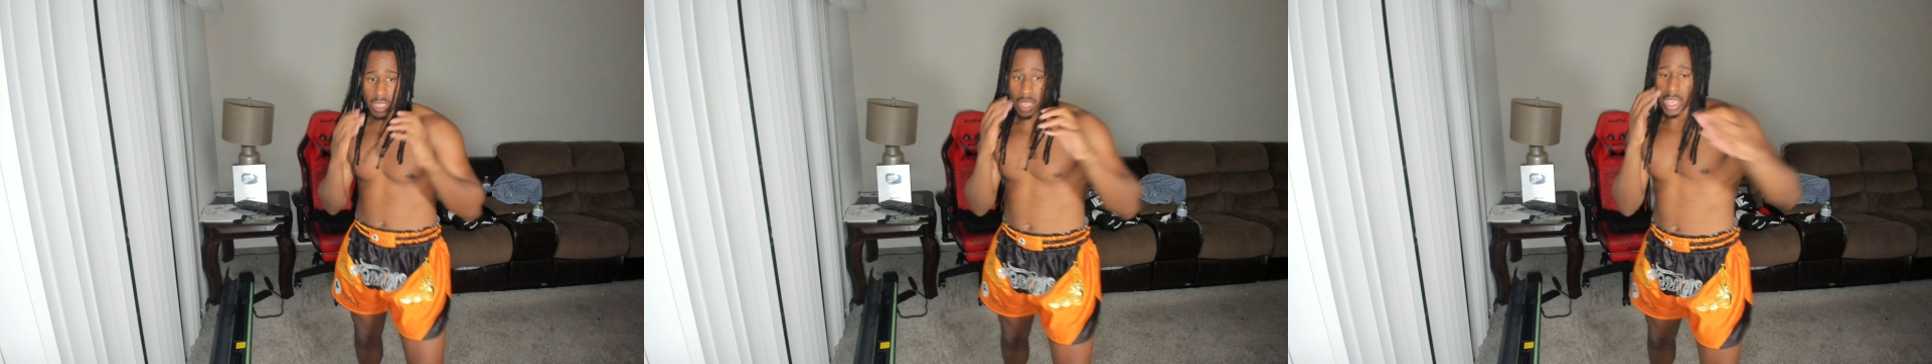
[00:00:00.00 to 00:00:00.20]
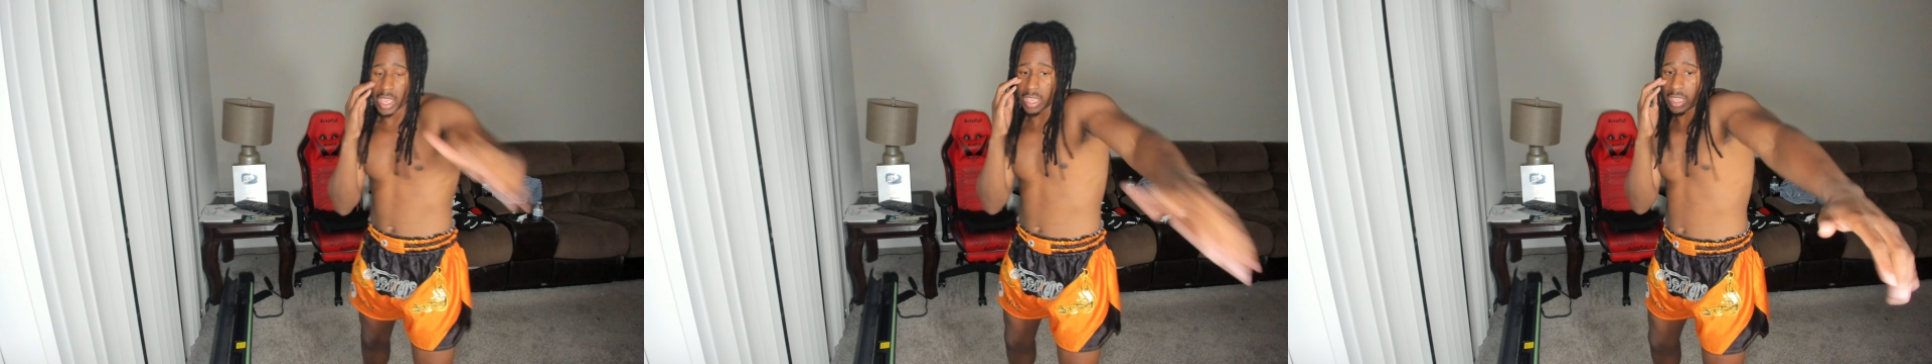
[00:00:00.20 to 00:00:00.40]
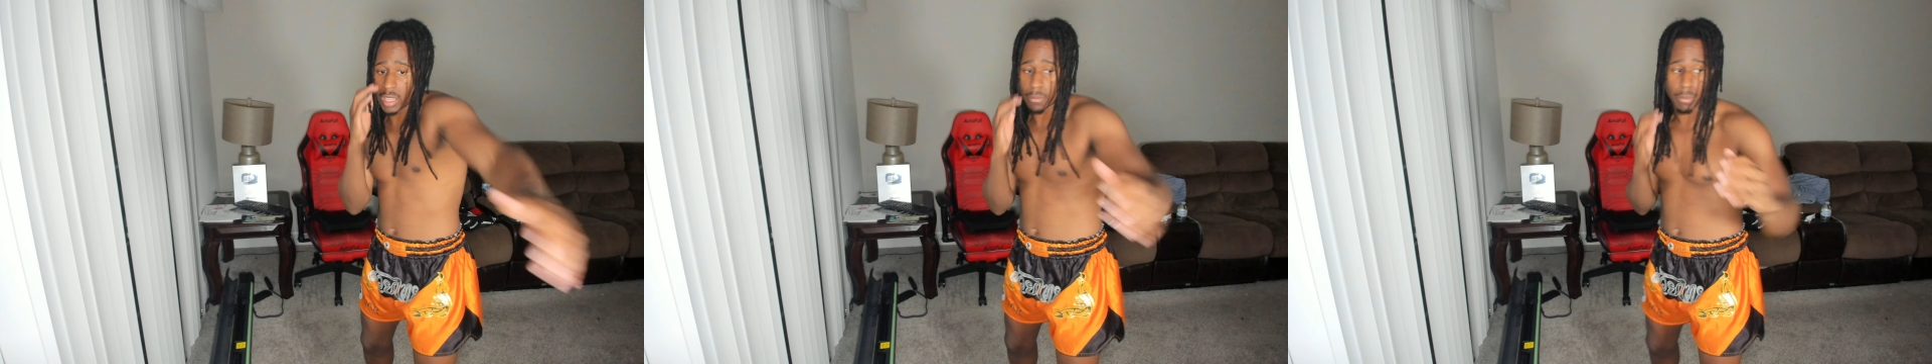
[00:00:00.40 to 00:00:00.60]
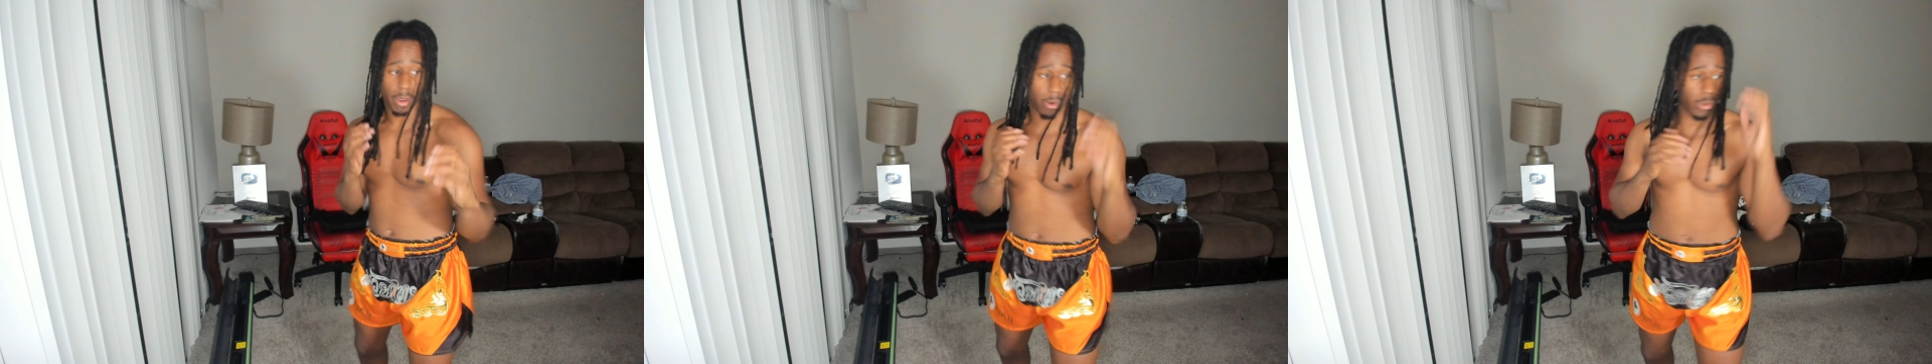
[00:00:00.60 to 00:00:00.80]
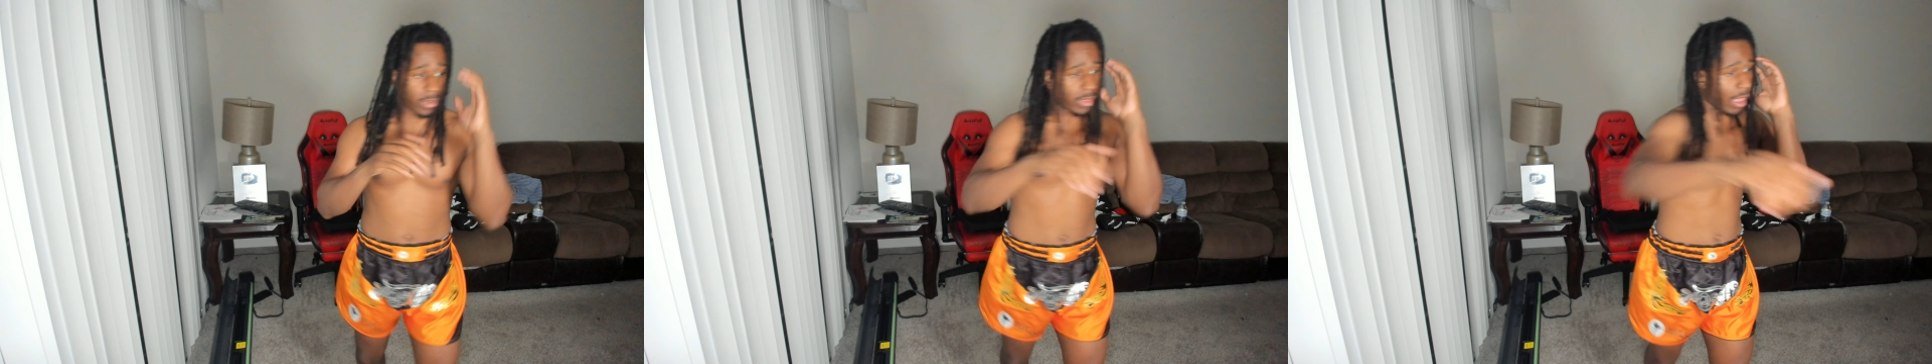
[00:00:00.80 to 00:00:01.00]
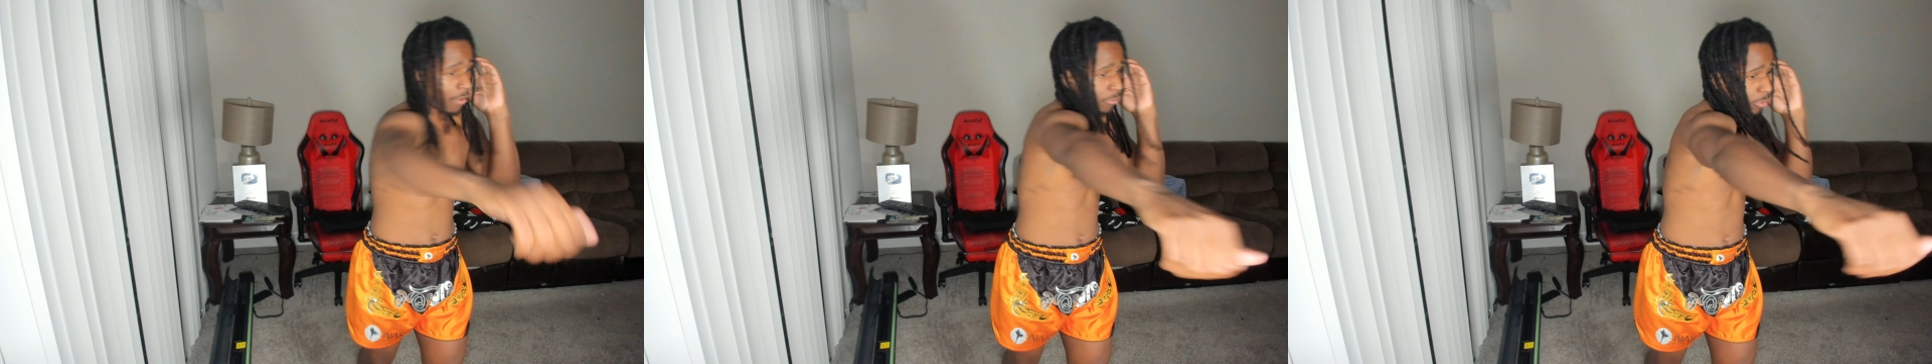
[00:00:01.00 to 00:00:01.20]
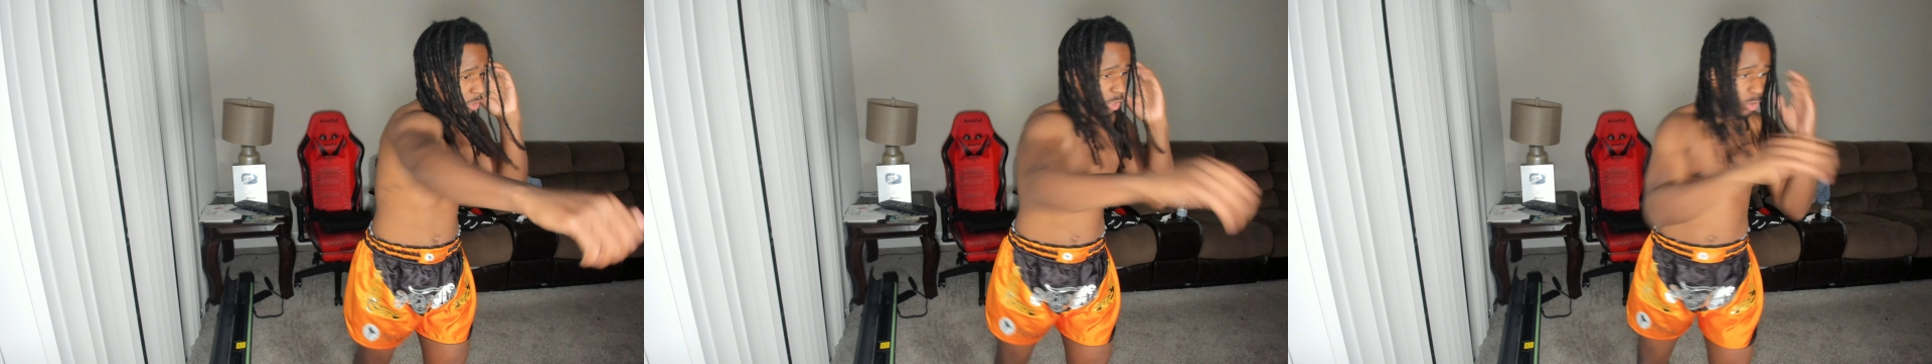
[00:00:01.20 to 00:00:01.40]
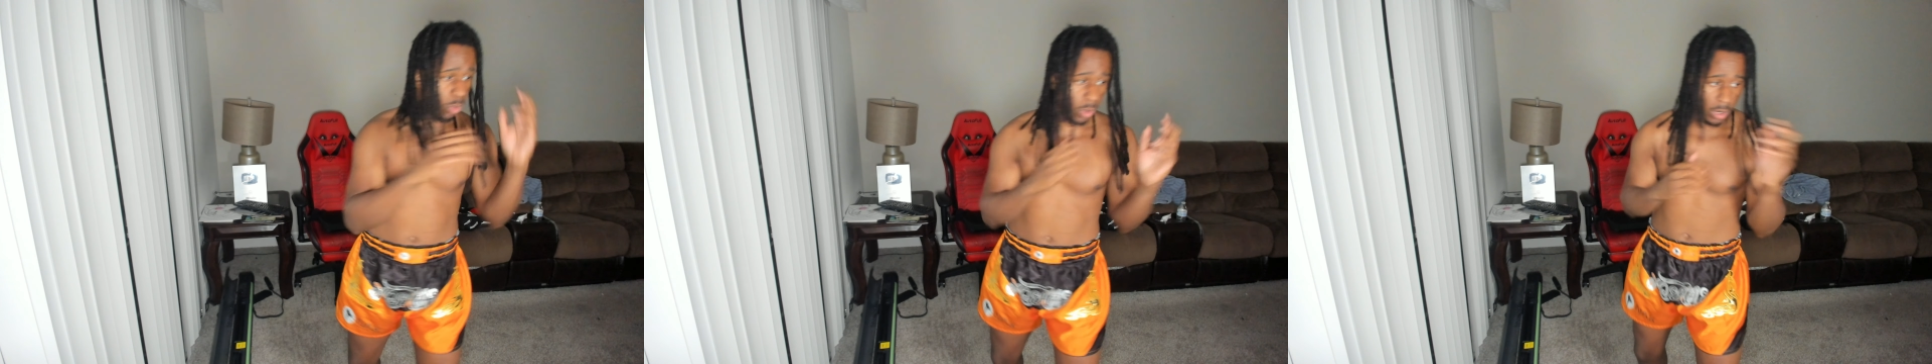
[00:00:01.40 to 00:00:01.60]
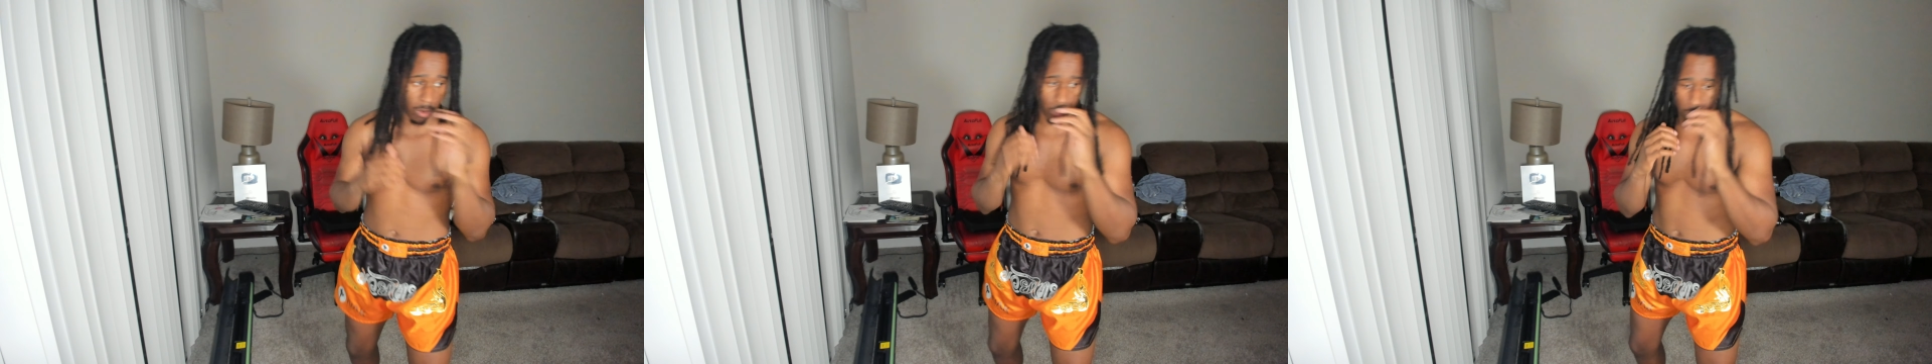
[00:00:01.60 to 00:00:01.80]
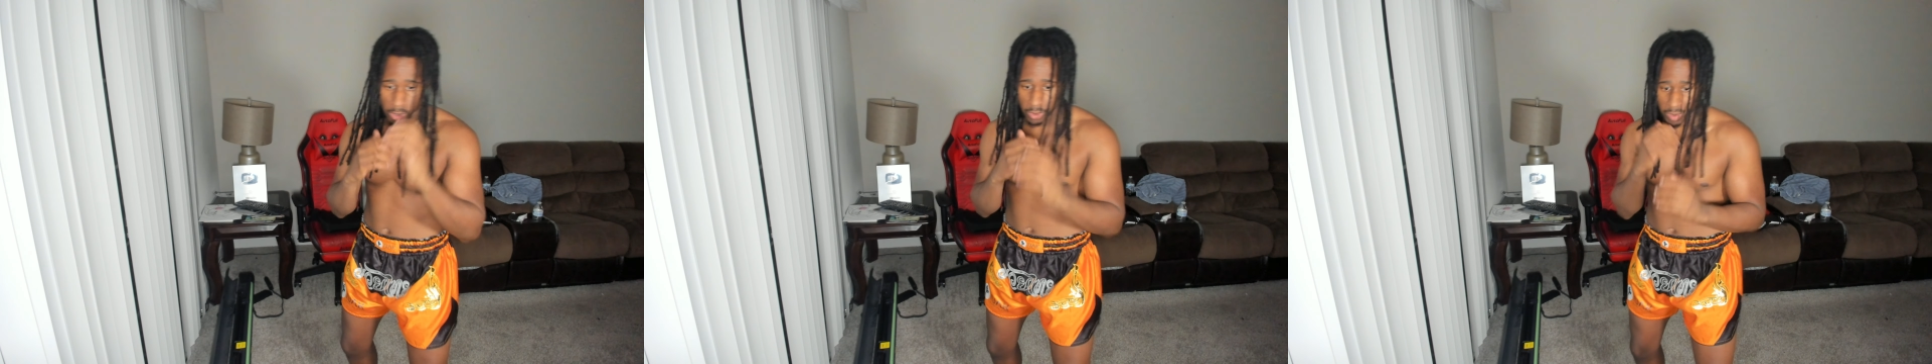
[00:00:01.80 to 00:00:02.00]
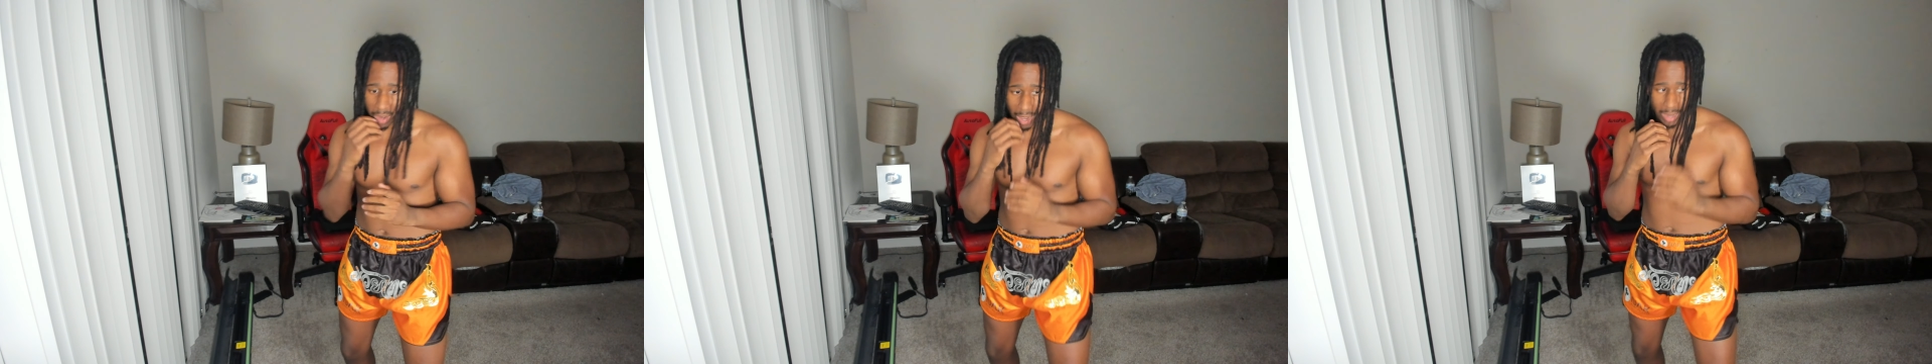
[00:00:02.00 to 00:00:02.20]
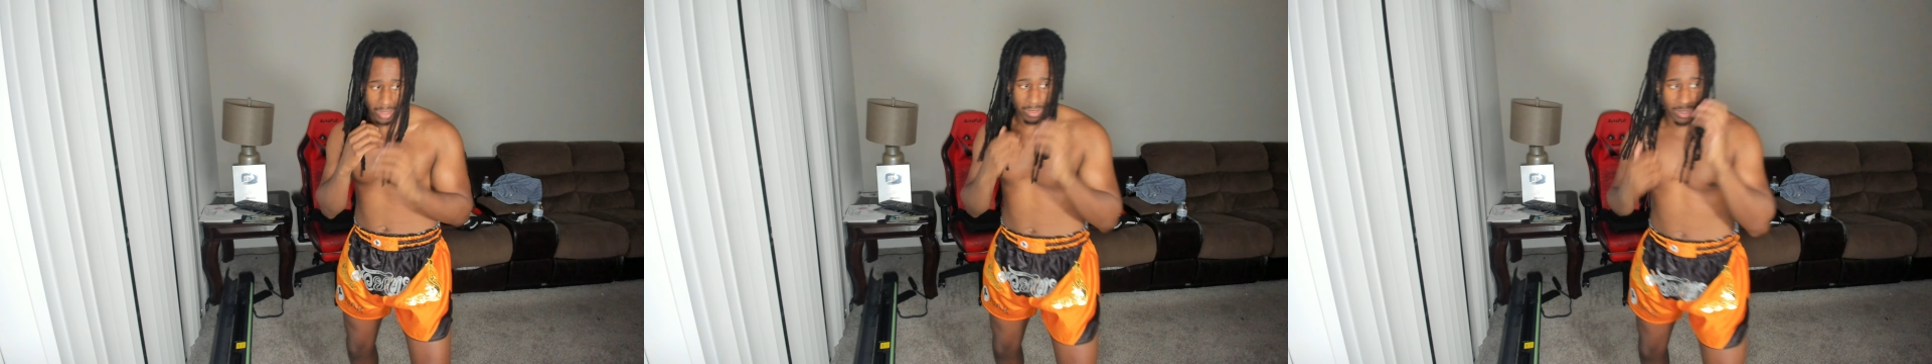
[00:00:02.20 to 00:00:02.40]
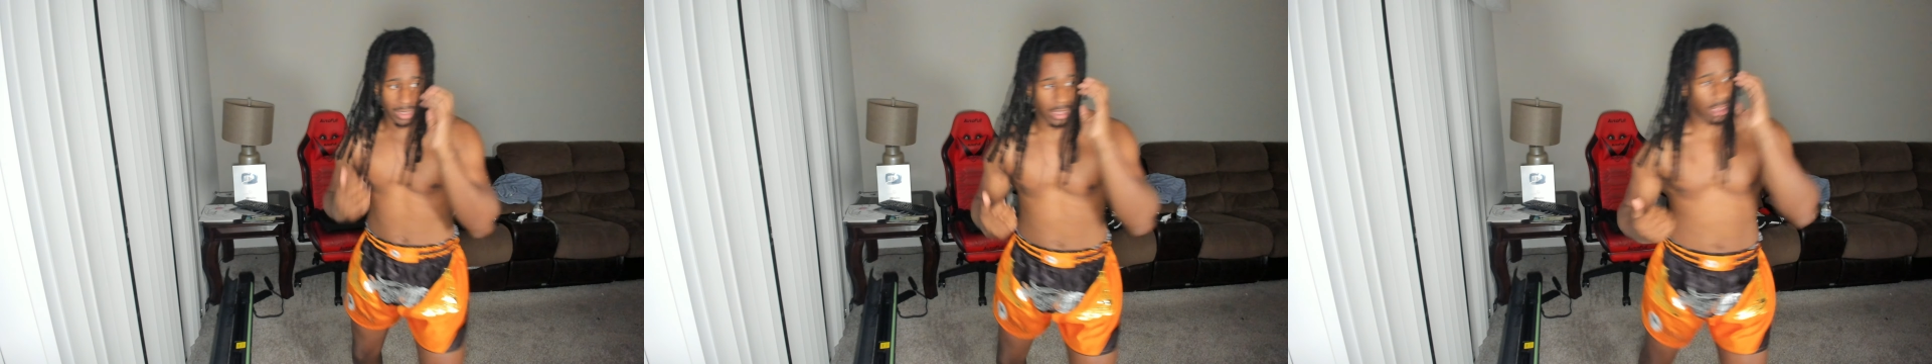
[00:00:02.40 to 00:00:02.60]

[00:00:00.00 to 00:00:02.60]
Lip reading: and getting better at that for sure. Whether that is a